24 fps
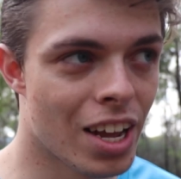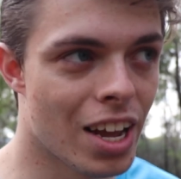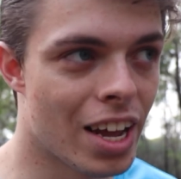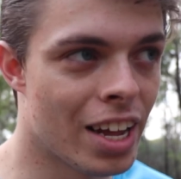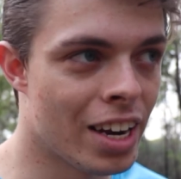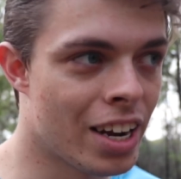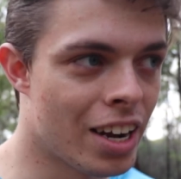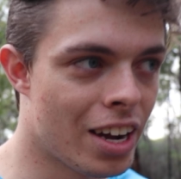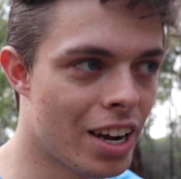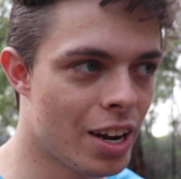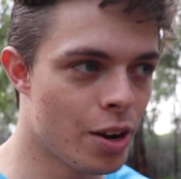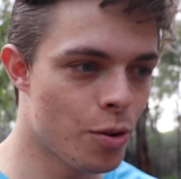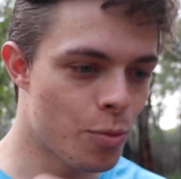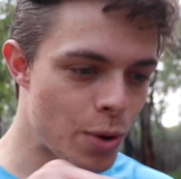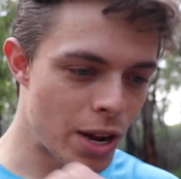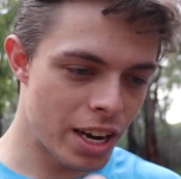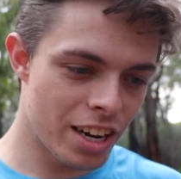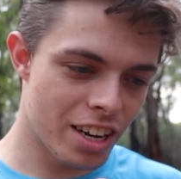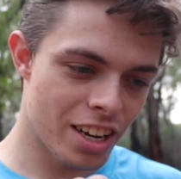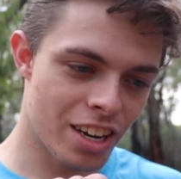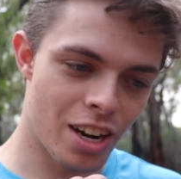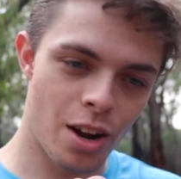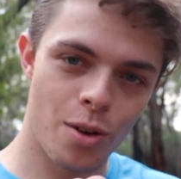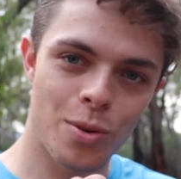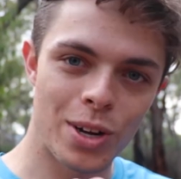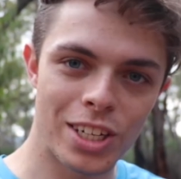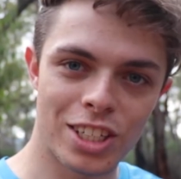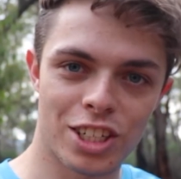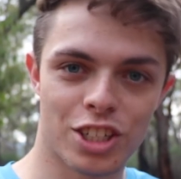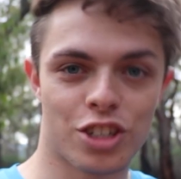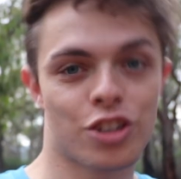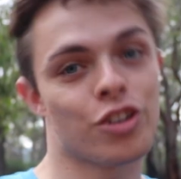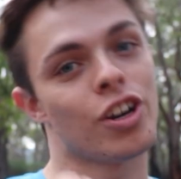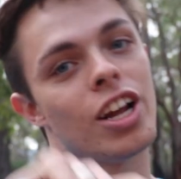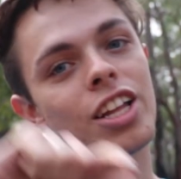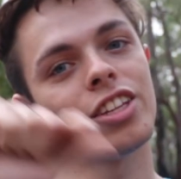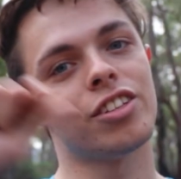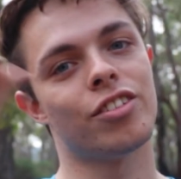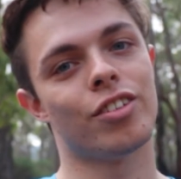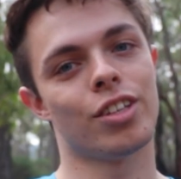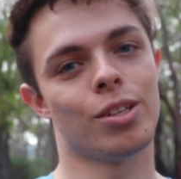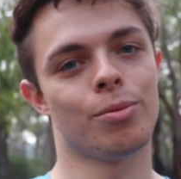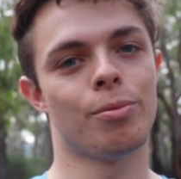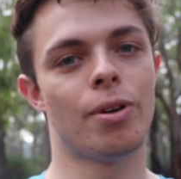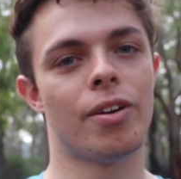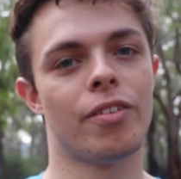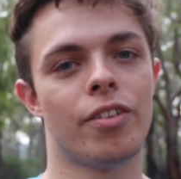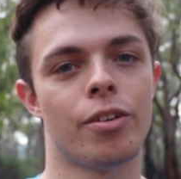And I went to transfer
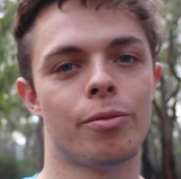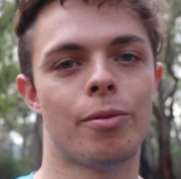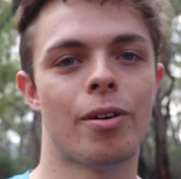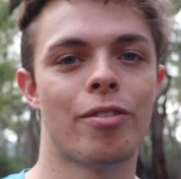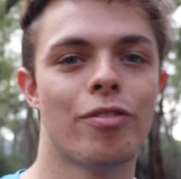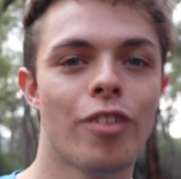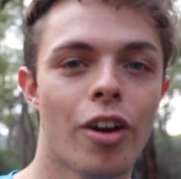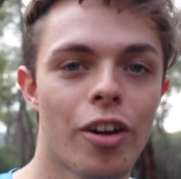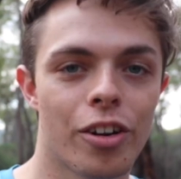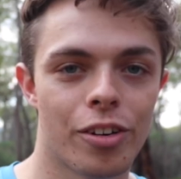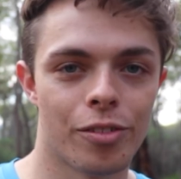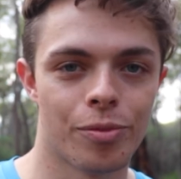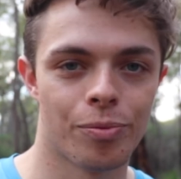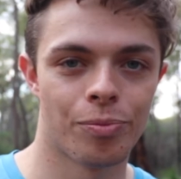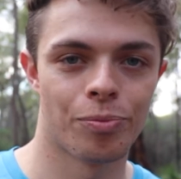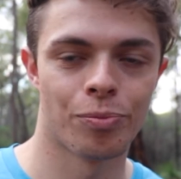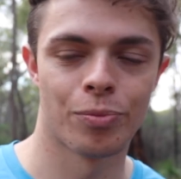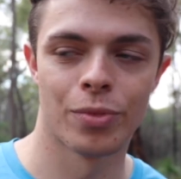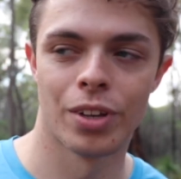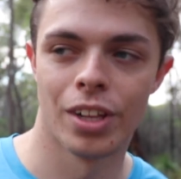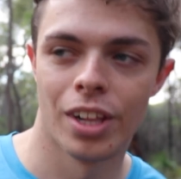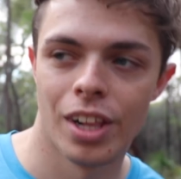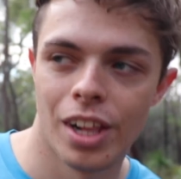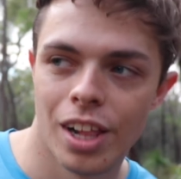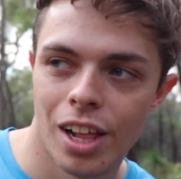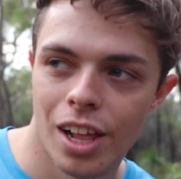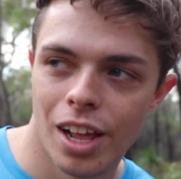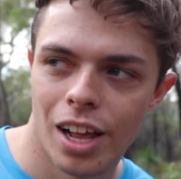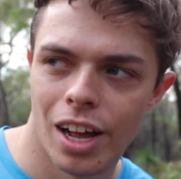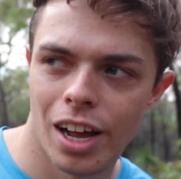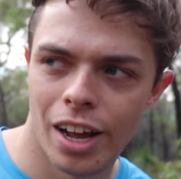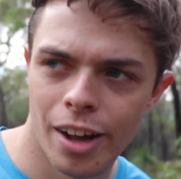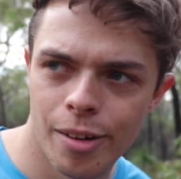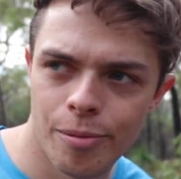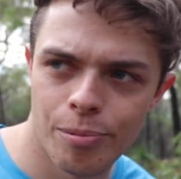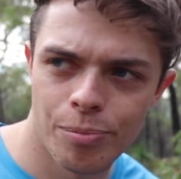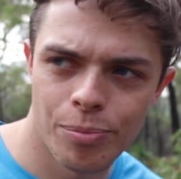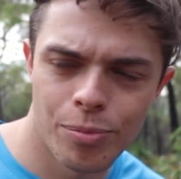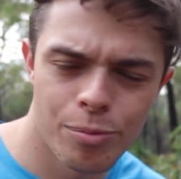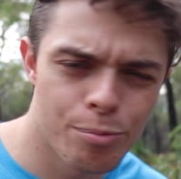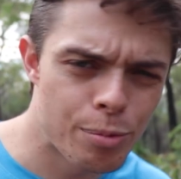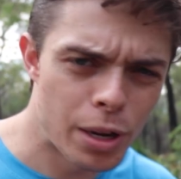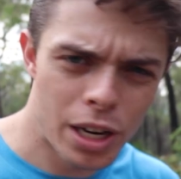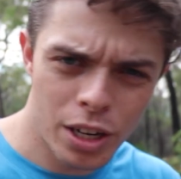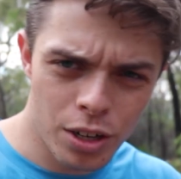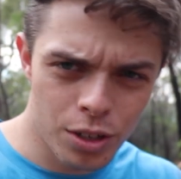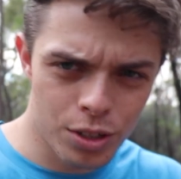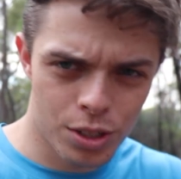them over to my phone.
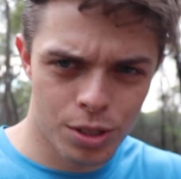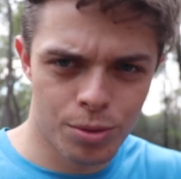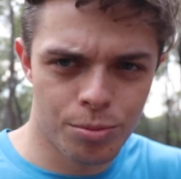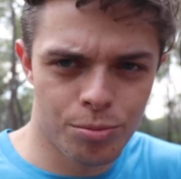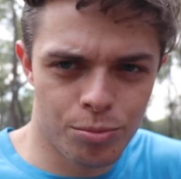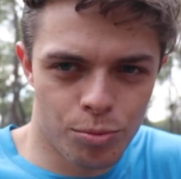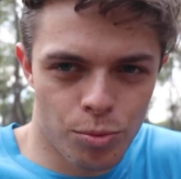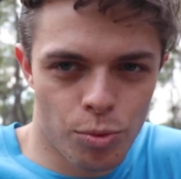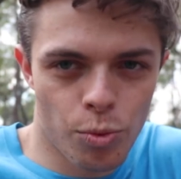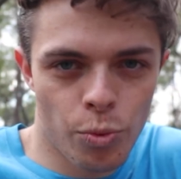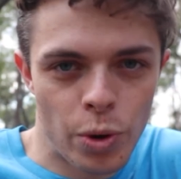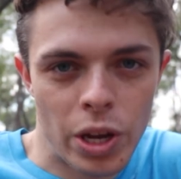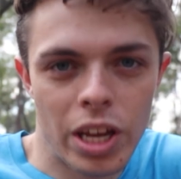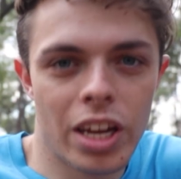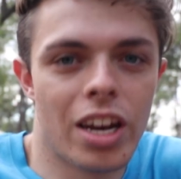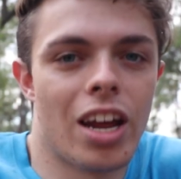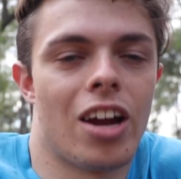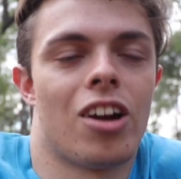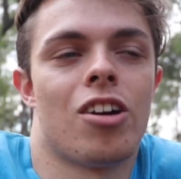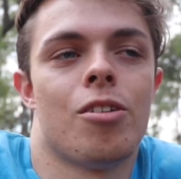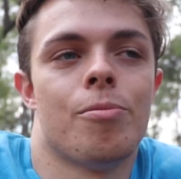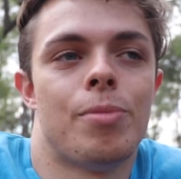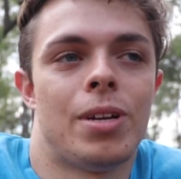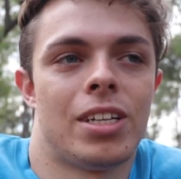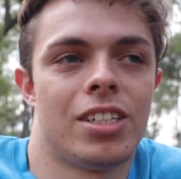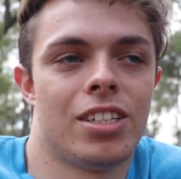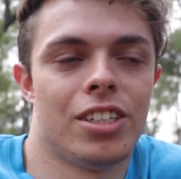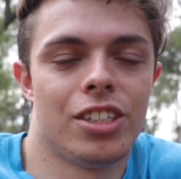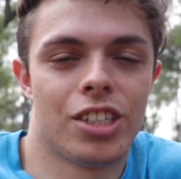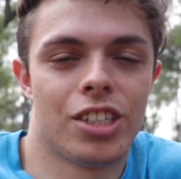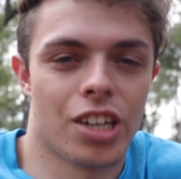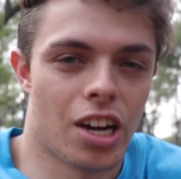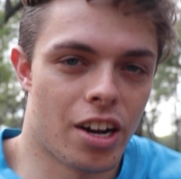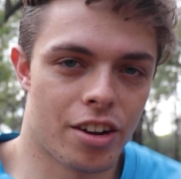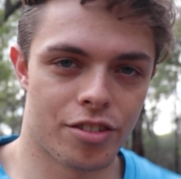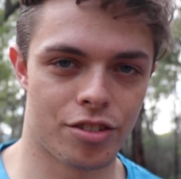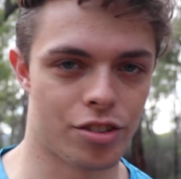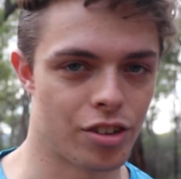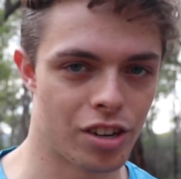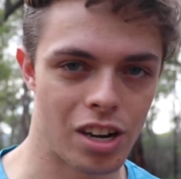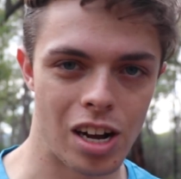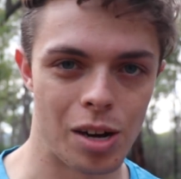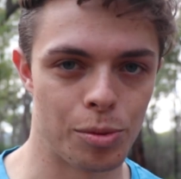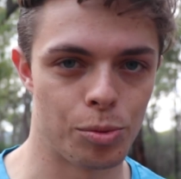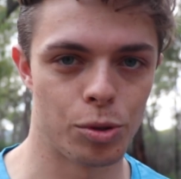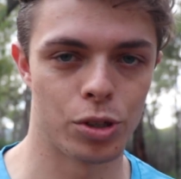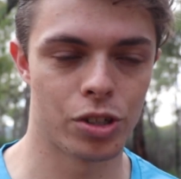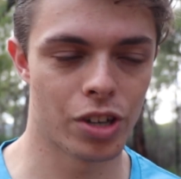But I got some weird error message after a
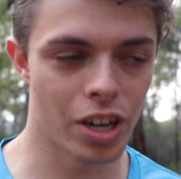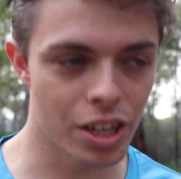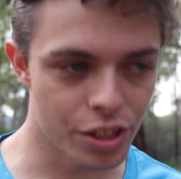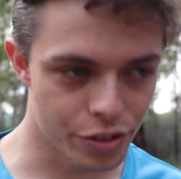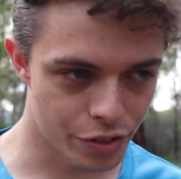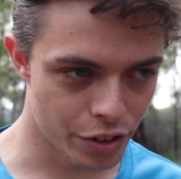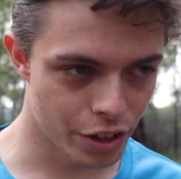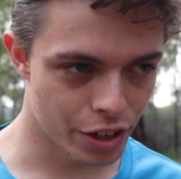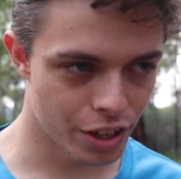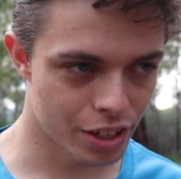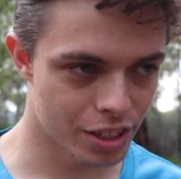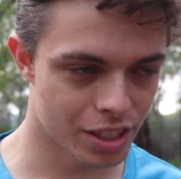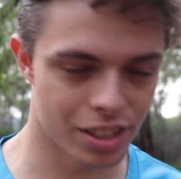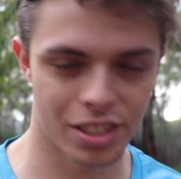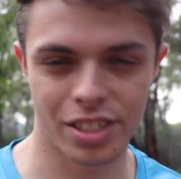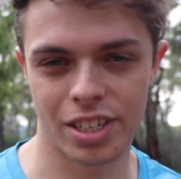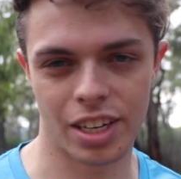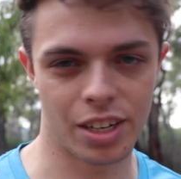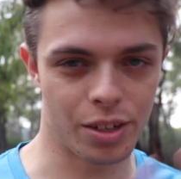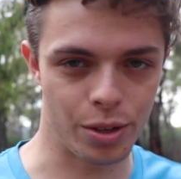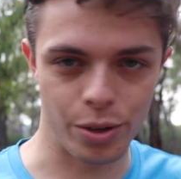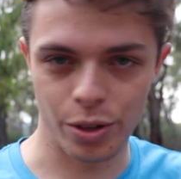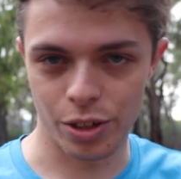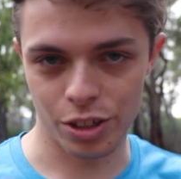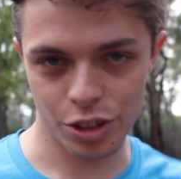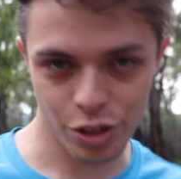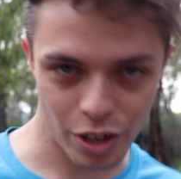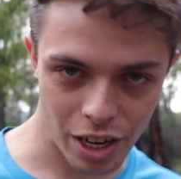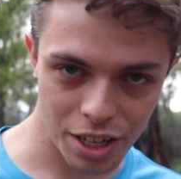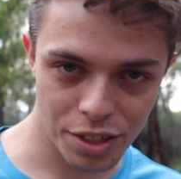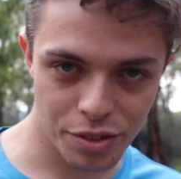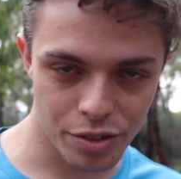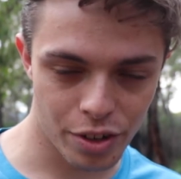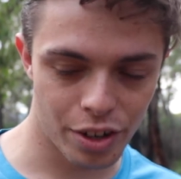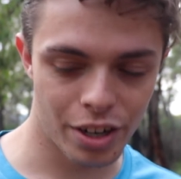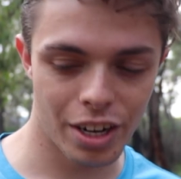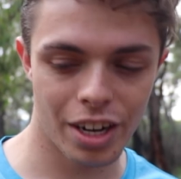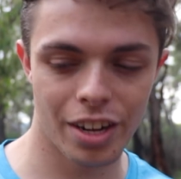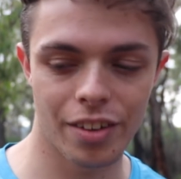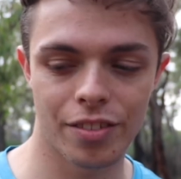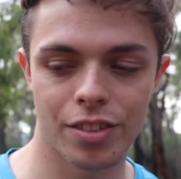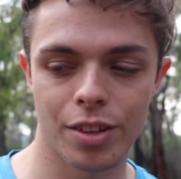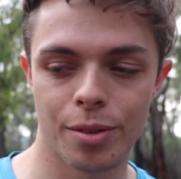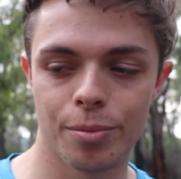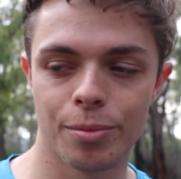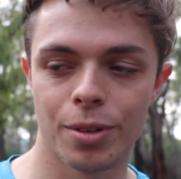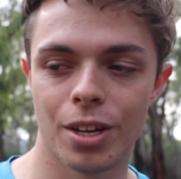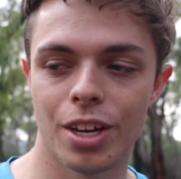couple transfers that said it couldn't transfer any of
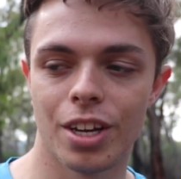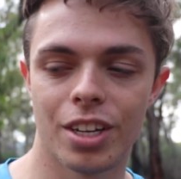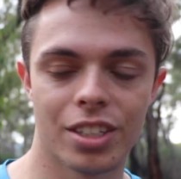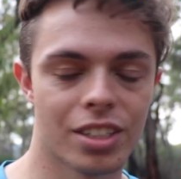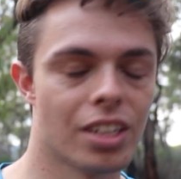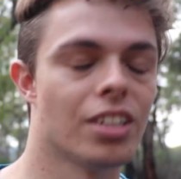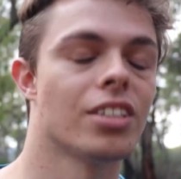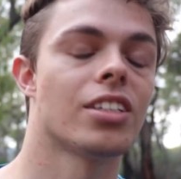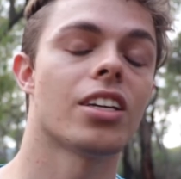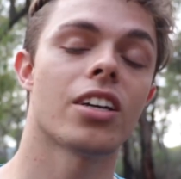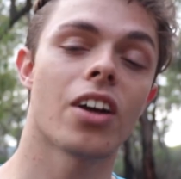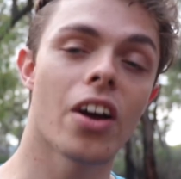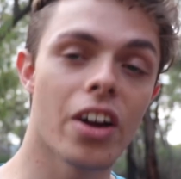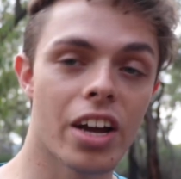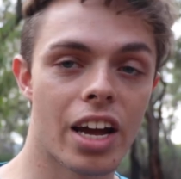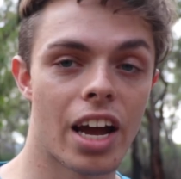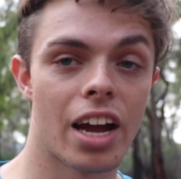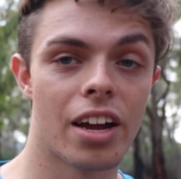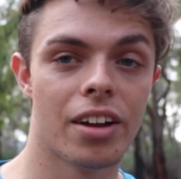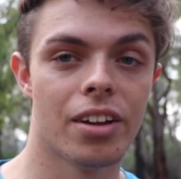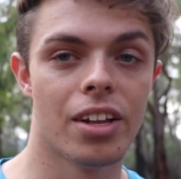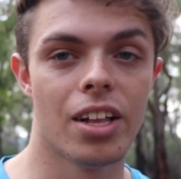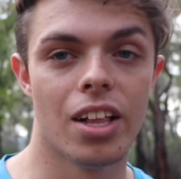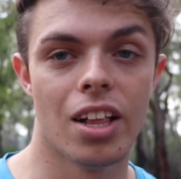them. So I was like, okay.